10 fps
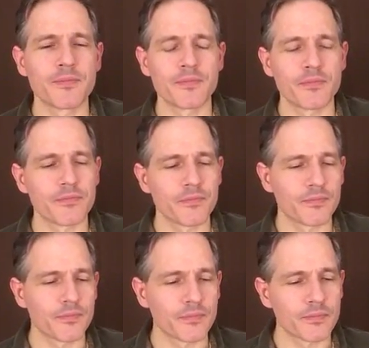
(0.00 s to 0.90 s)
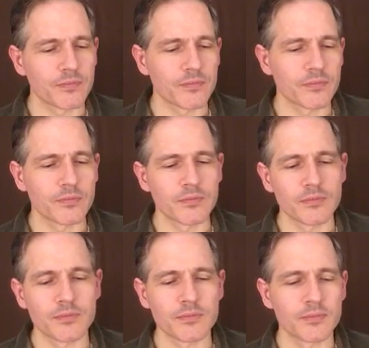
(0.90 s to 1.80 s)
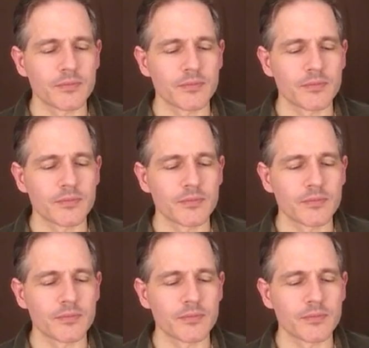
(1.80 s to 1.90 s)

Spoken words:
[no speech]